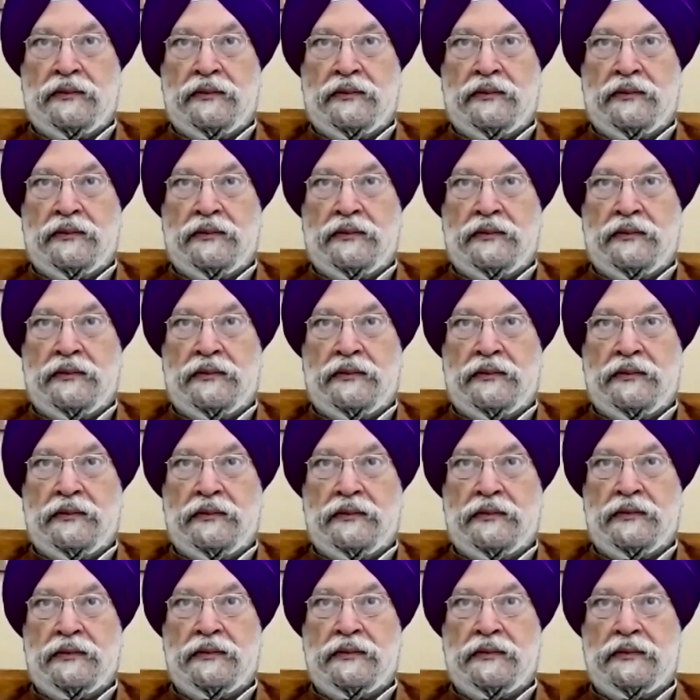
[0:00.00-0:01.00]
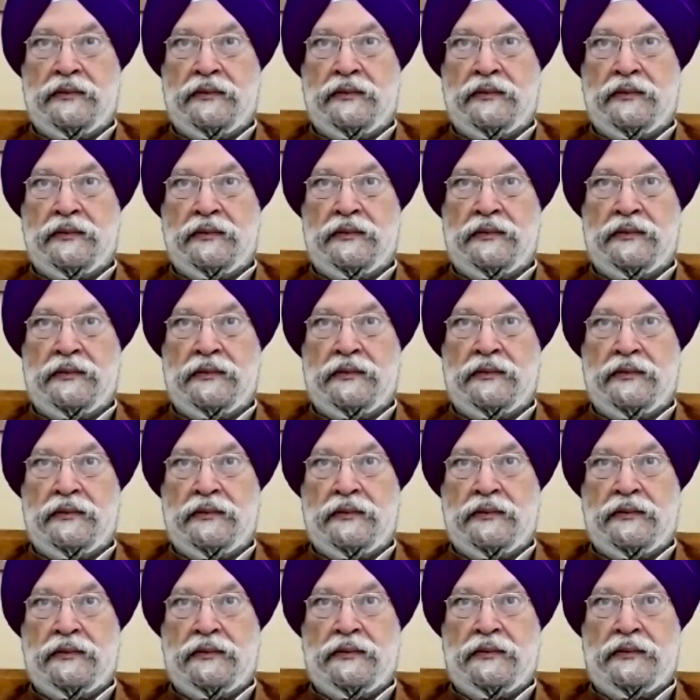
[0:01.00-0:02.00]

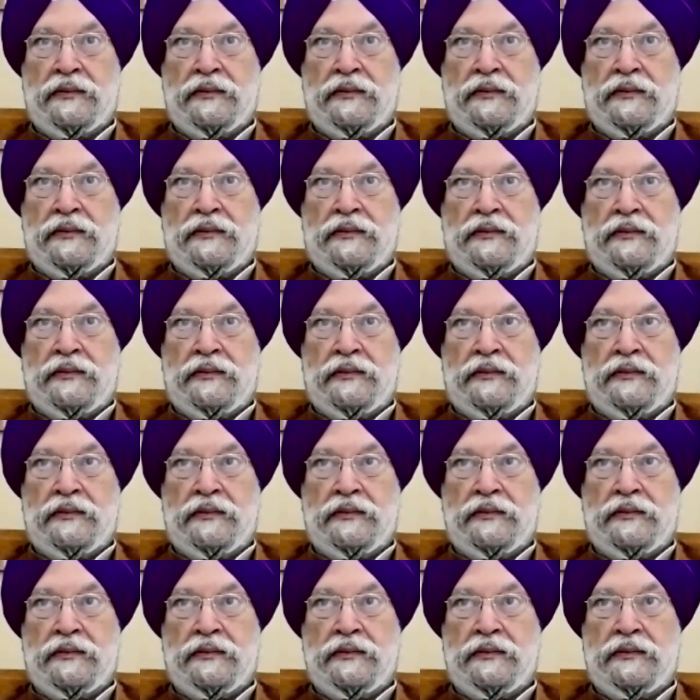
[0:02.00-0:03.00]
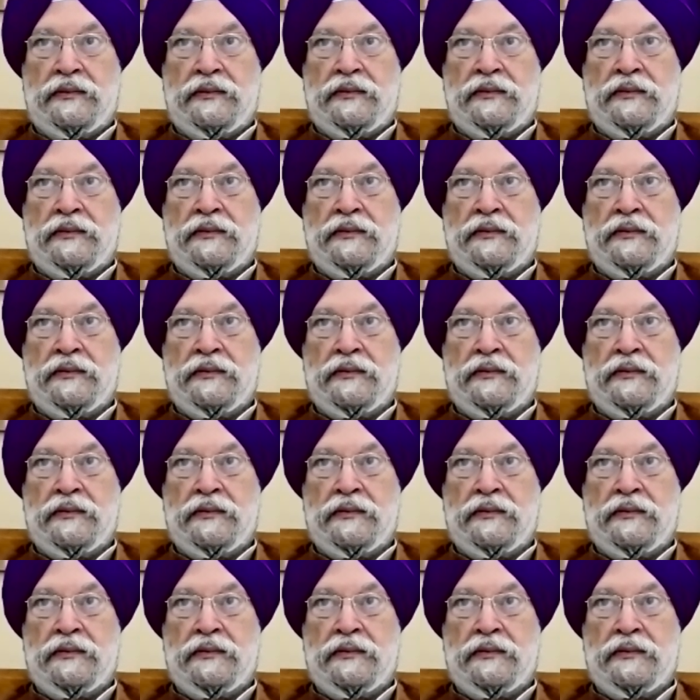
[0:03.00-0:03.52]
This person isn't speaking.